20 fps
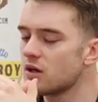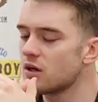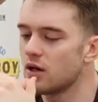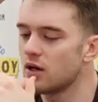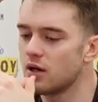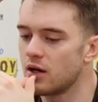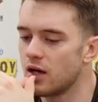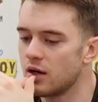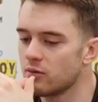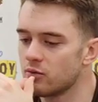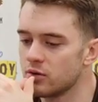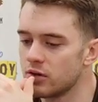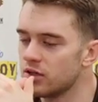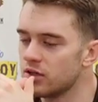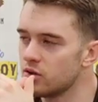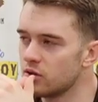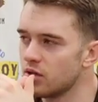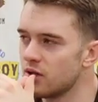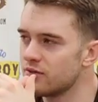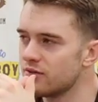I really
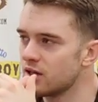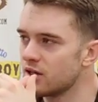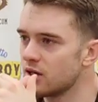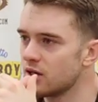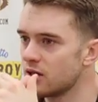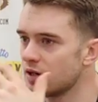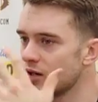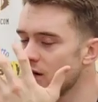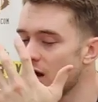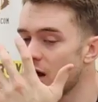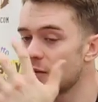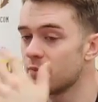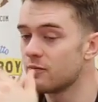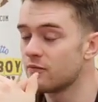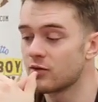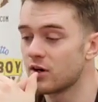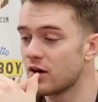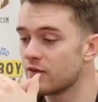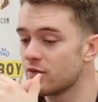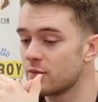do love it here, and I'll
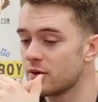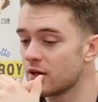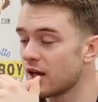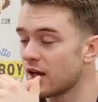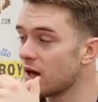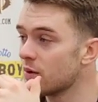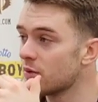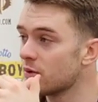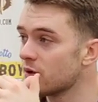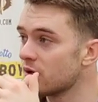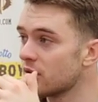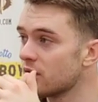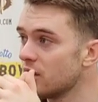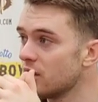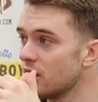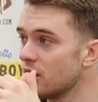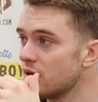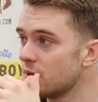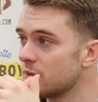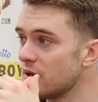forever be a Cowboy
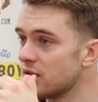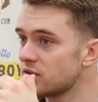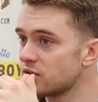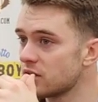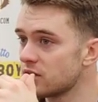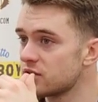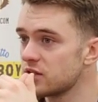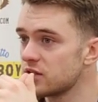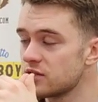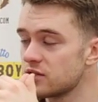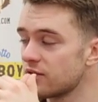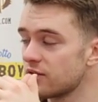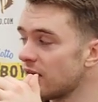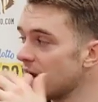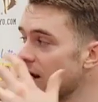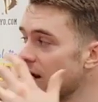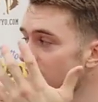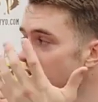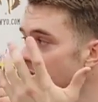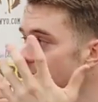based on the season I've
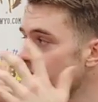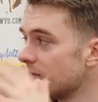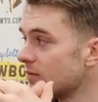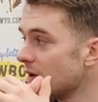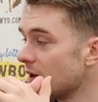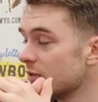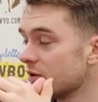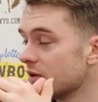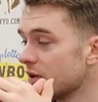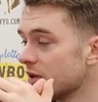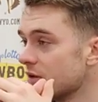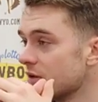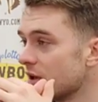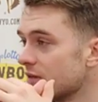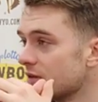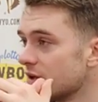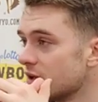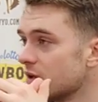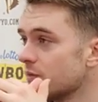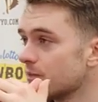had. I really do
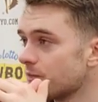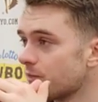love it here.